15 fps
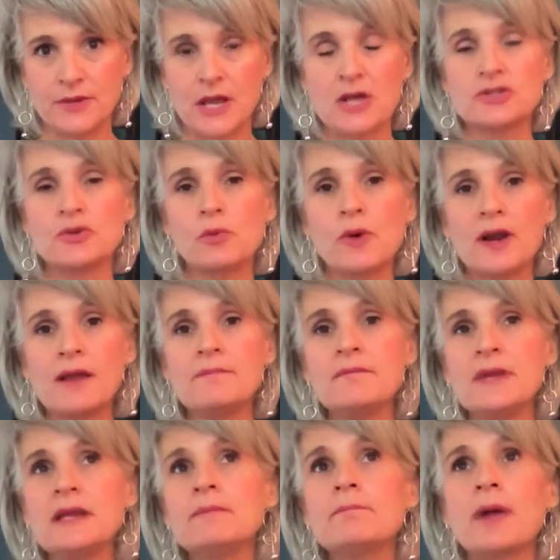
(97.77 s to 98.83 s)
So what I
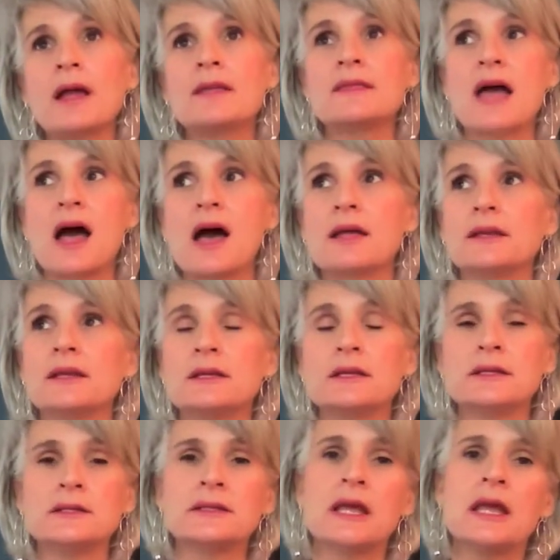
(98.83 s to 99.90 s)
mean by that
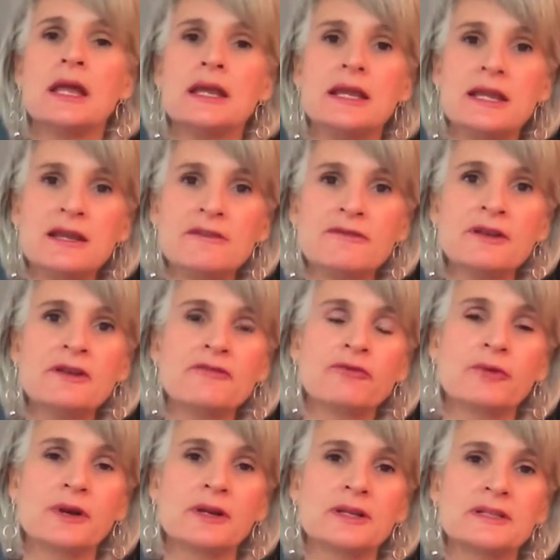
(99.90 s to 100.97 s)
is even if
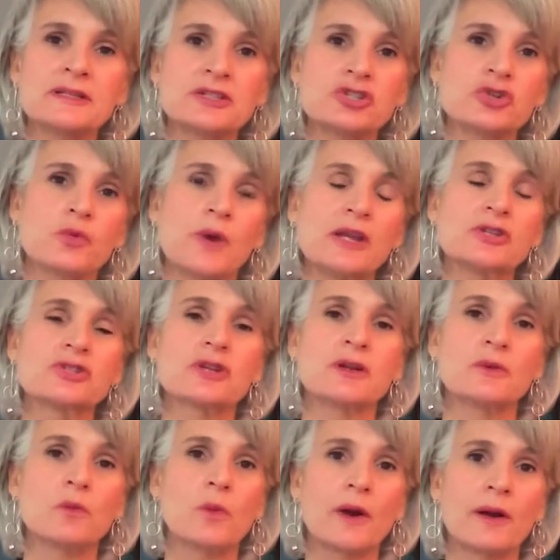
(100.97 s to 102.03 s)
we're in a
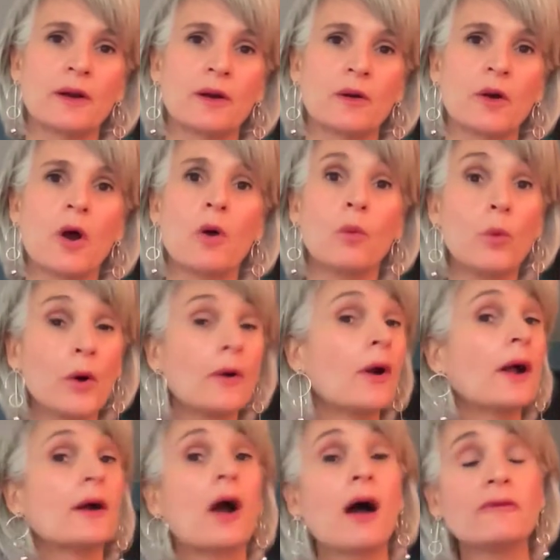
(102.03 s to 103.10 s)
situation where we're
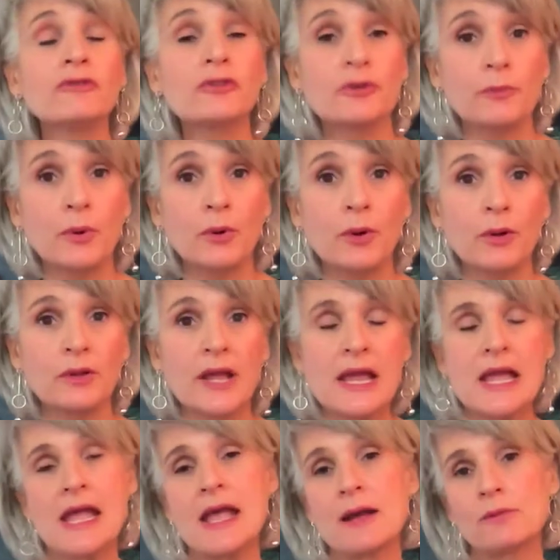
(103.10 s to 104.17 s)
uncomfortable
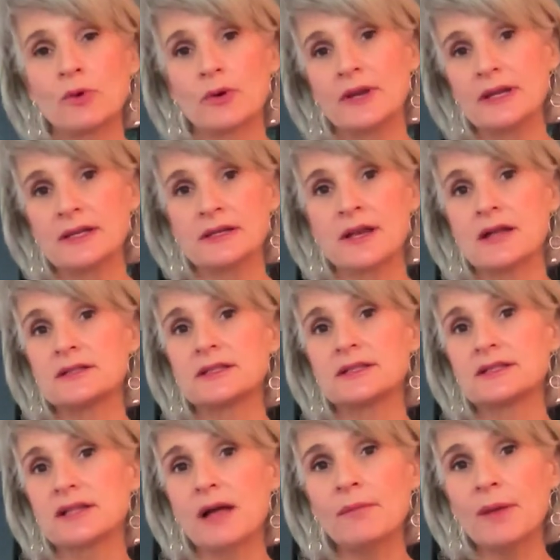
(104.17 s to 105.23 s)
and we're in
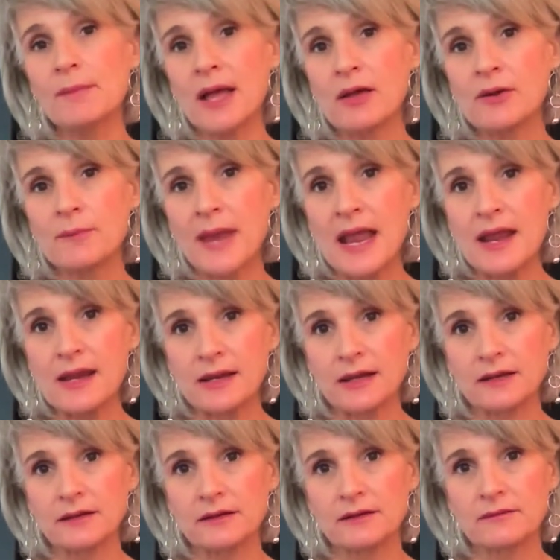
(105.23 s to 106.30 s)
some amount of
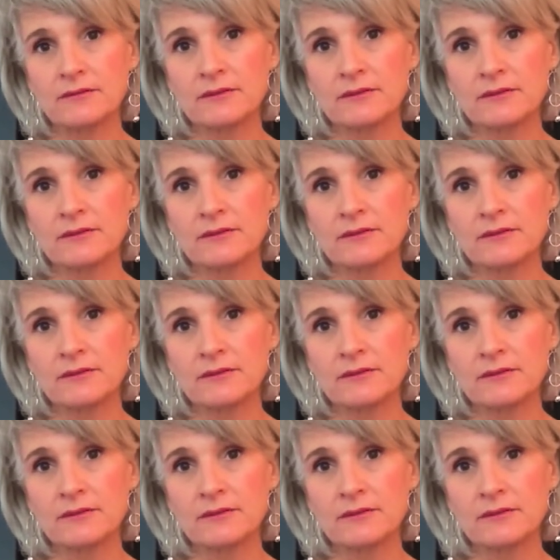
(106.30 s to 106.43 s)
pain,